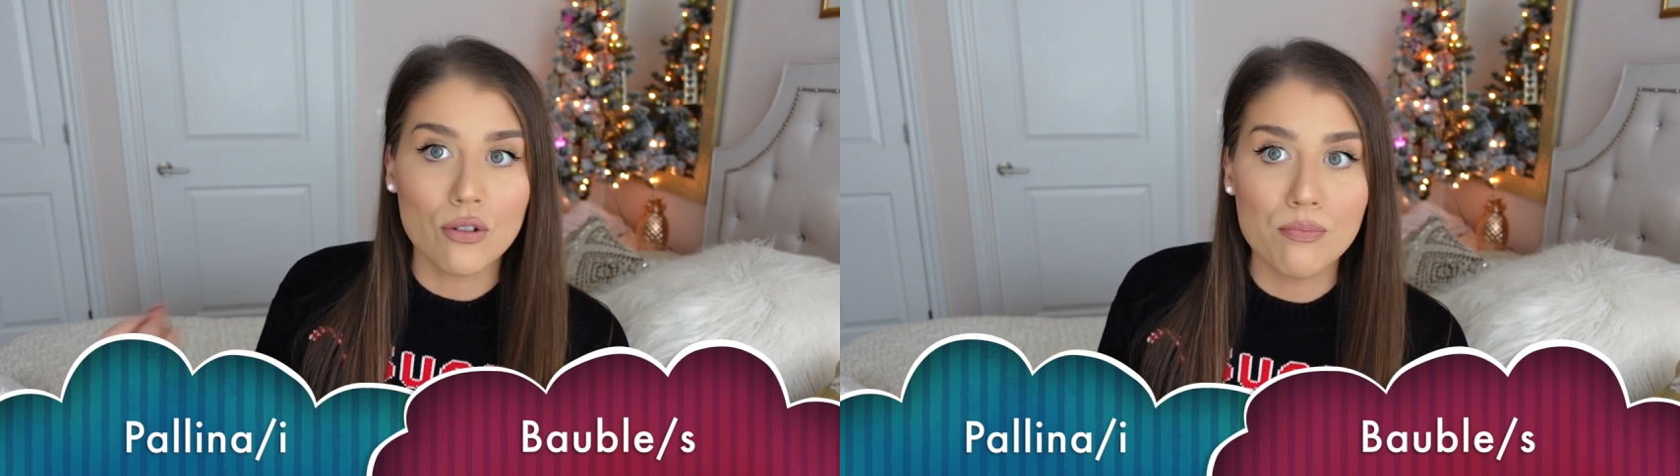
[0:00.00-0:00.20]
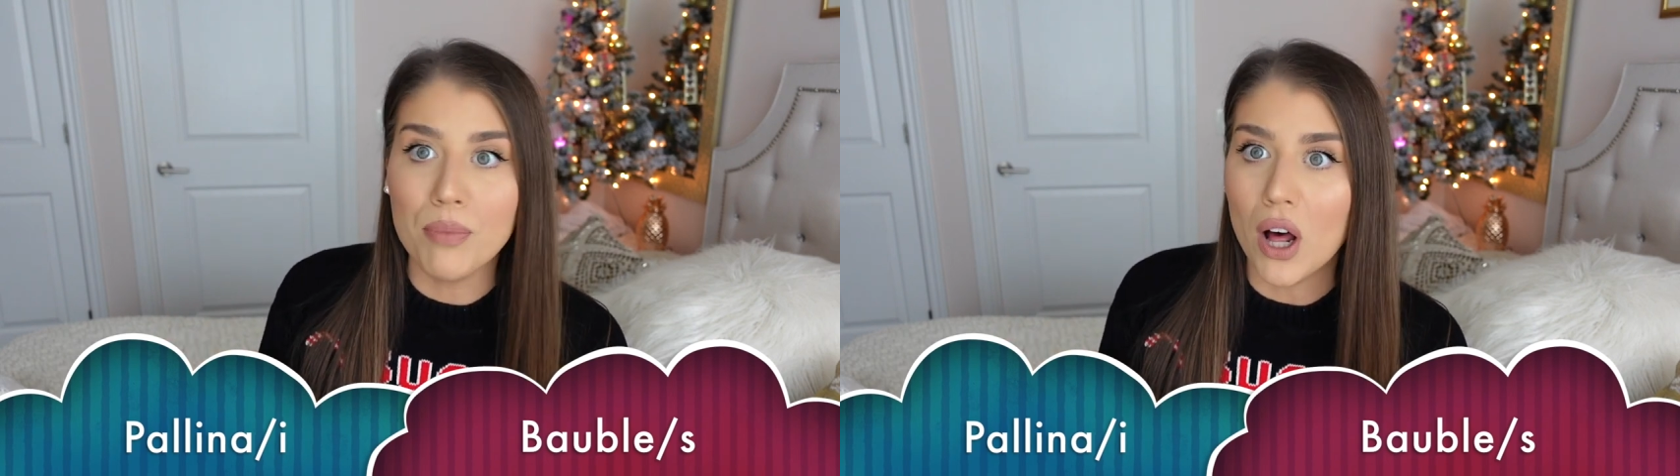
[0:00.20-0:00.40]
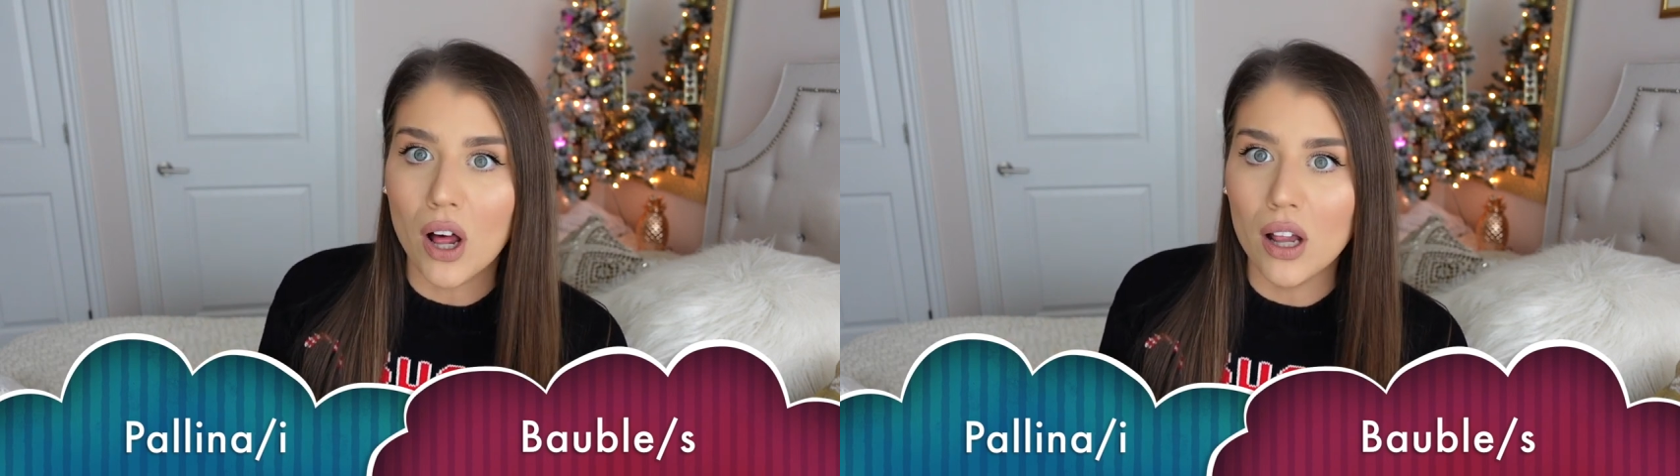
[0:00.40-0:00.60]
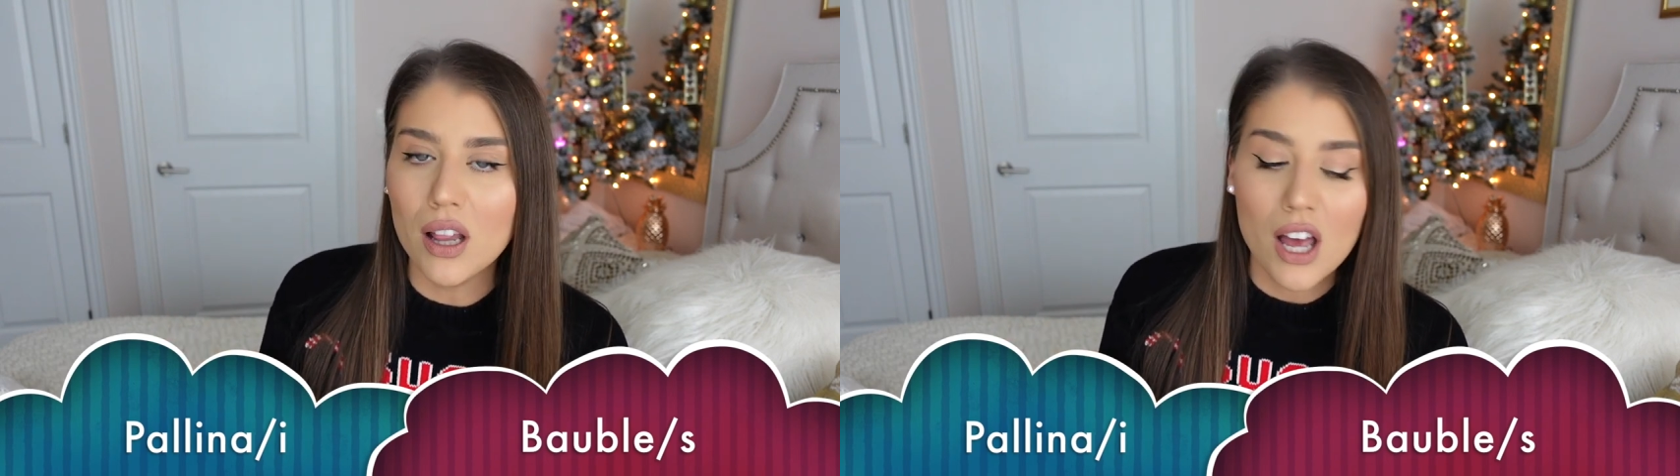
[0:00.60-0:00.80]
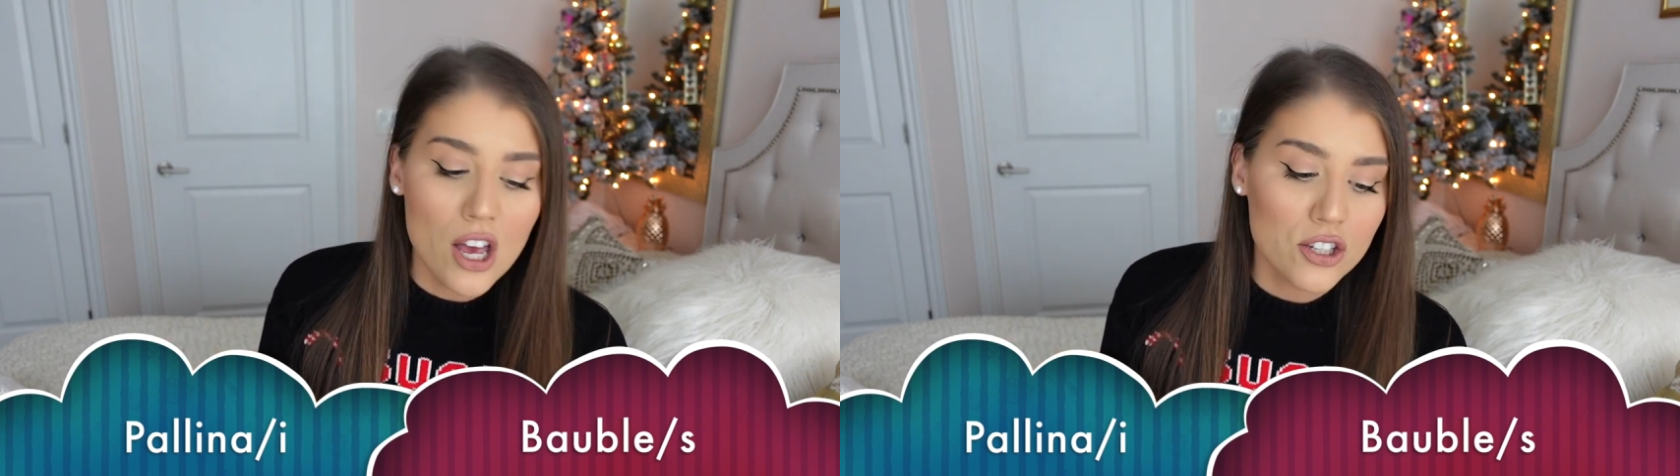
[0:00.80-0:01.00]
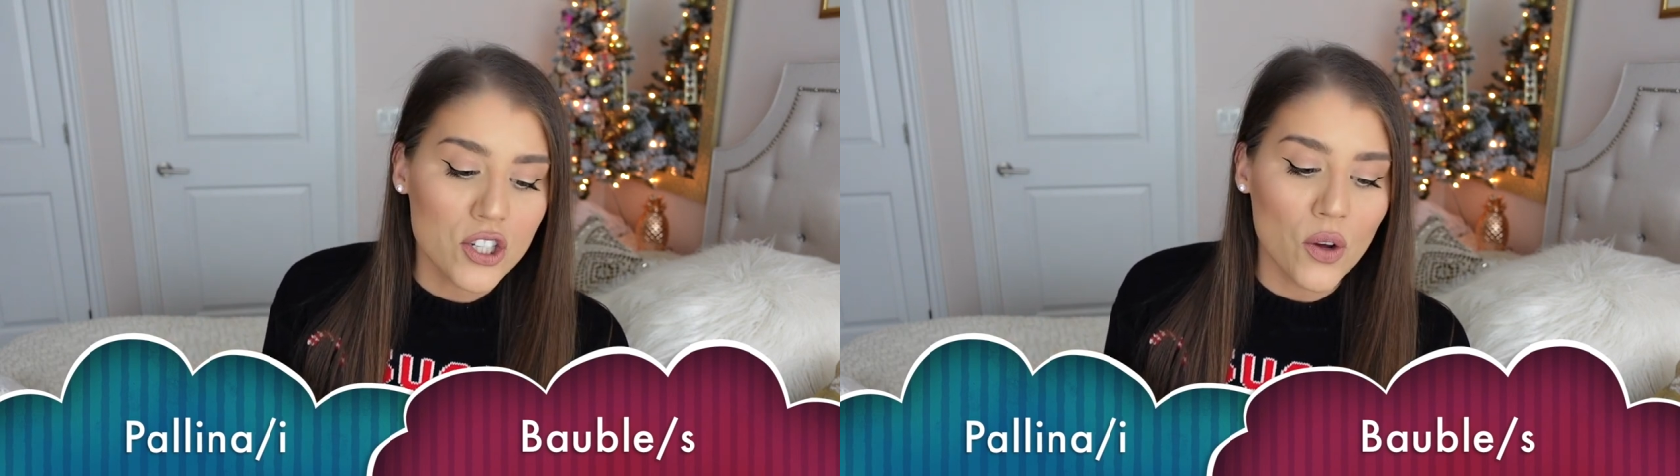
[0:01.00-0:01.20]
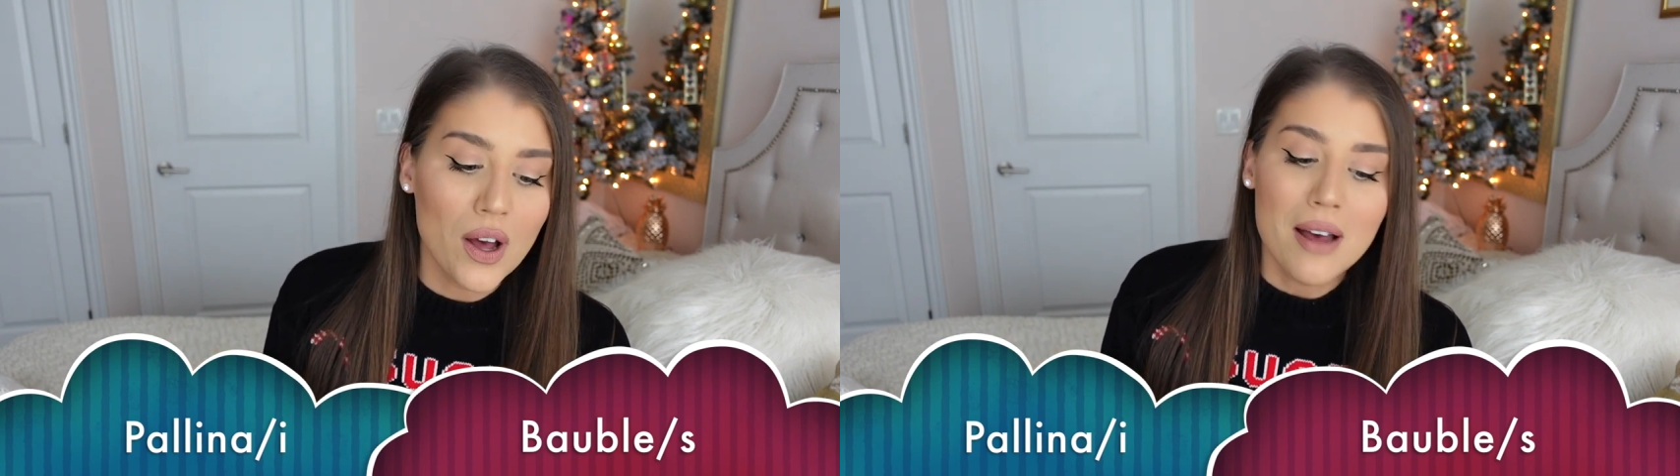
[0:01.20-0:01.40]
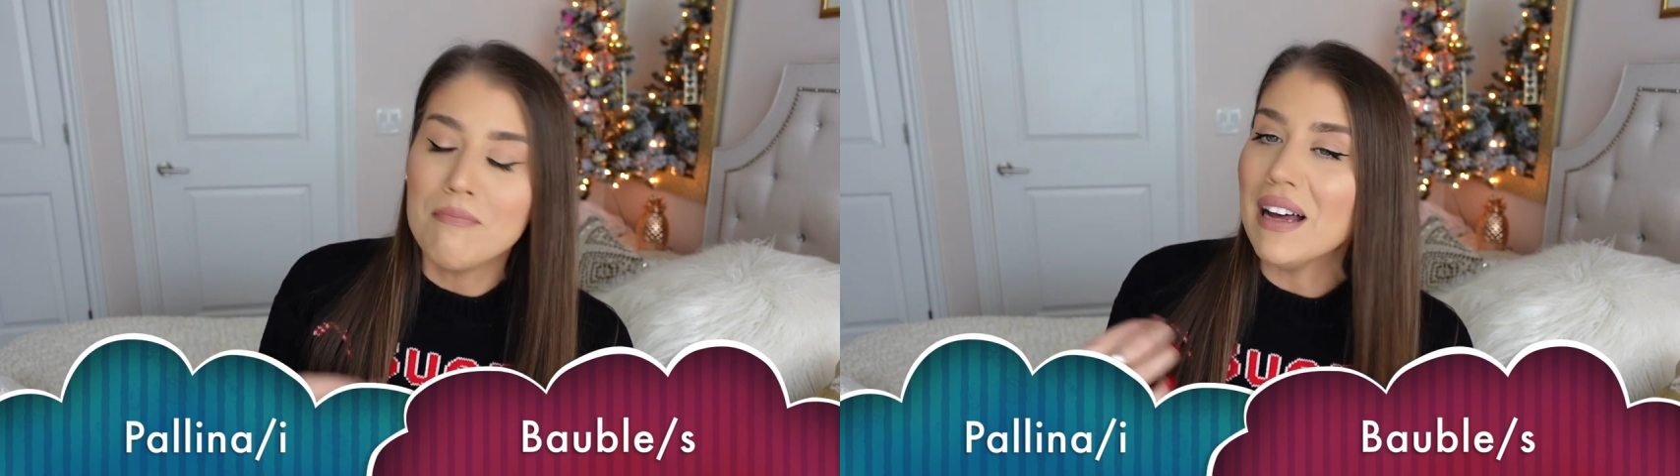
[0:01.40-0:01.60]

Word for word: ball. So